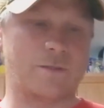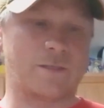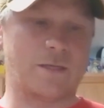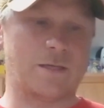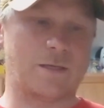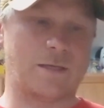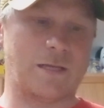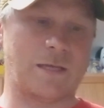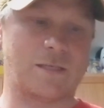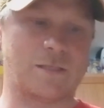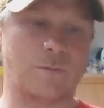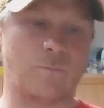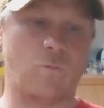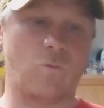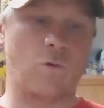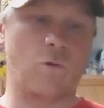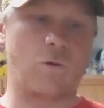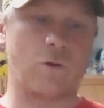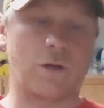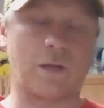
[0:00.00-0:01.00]
It's going to take some
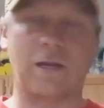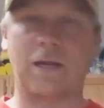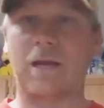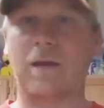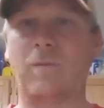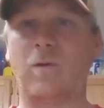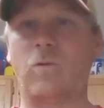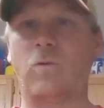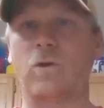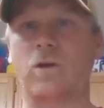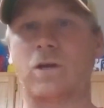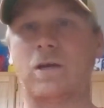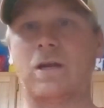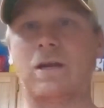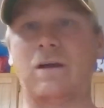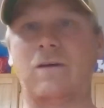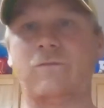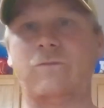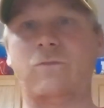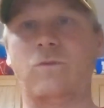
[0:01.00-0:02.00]
work, and I got my work
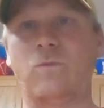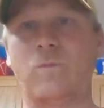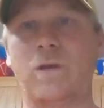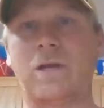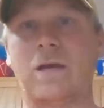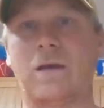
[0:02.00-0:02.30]
cut out for me.